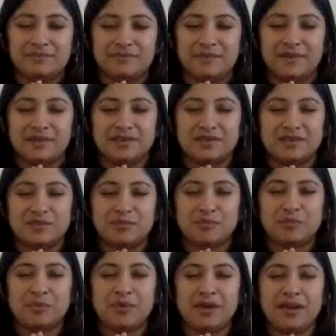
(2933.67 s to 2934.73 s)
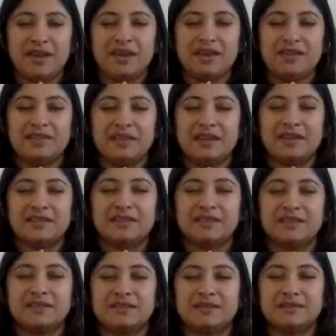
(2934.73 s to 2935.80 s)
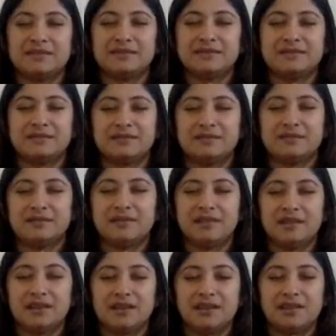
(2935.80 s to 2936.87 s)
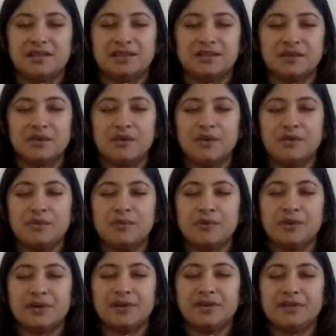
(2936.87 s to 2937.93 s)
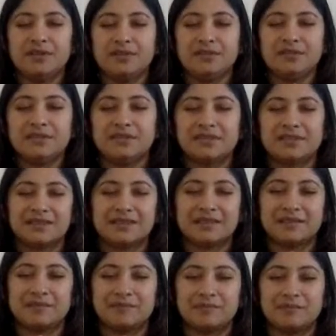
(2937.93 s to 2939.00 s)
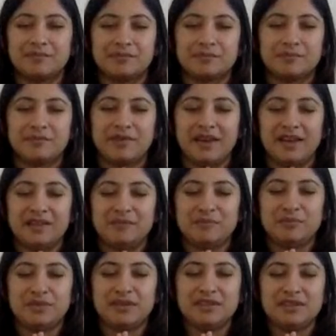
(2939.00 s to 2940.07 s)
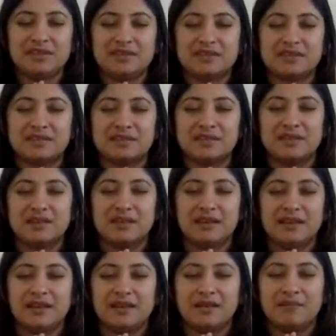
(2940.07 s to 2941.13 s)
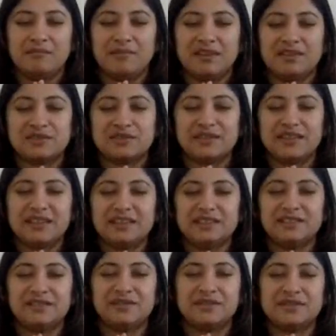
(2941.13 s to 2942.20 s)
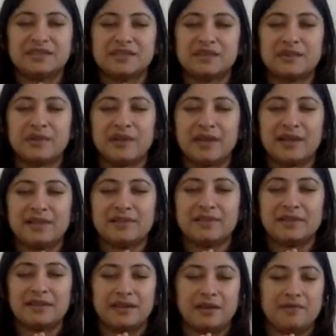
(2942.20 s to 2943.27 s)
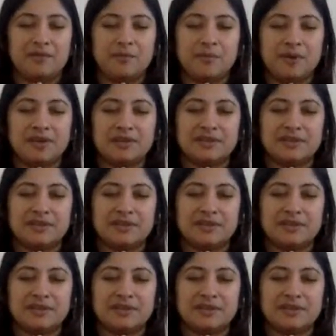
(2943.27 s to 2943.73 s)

Let's just pray that this whole world find peace, mental health, physical health, everybody